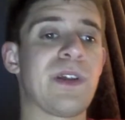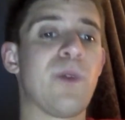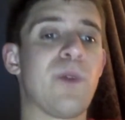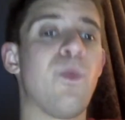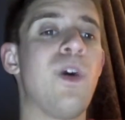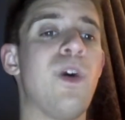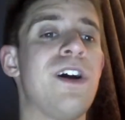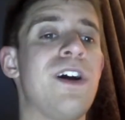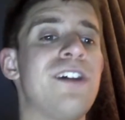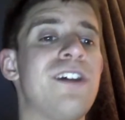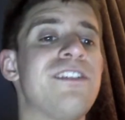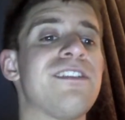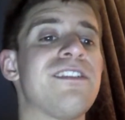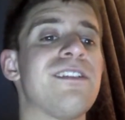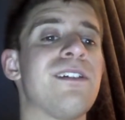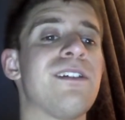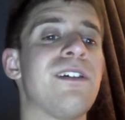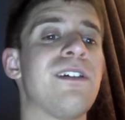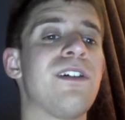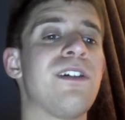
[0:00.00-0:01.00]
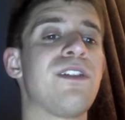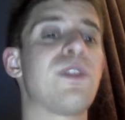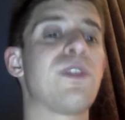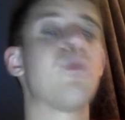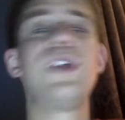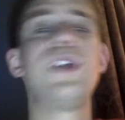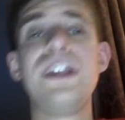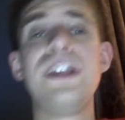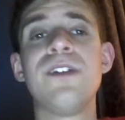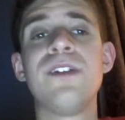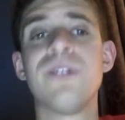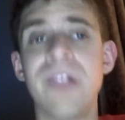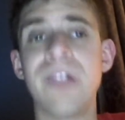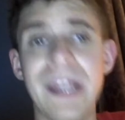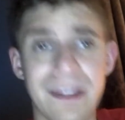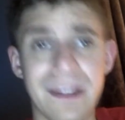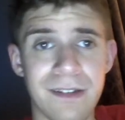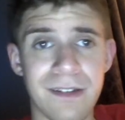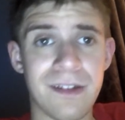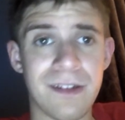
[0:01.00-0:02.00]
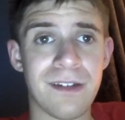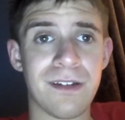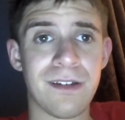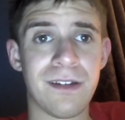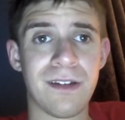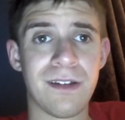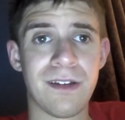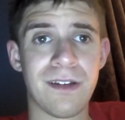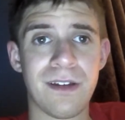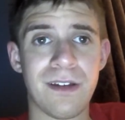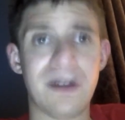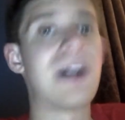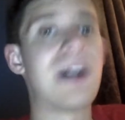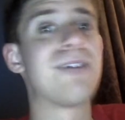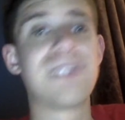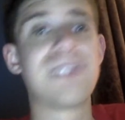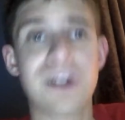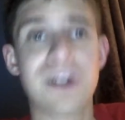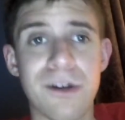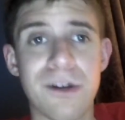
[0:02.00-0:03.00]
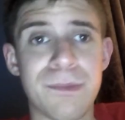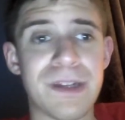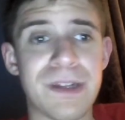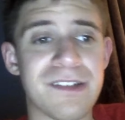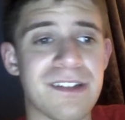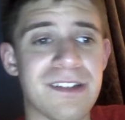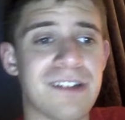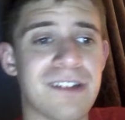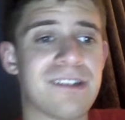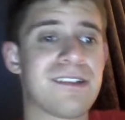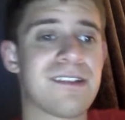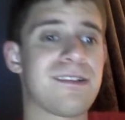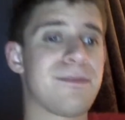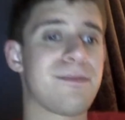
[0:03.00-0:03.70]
was the weak link of the Hurt business.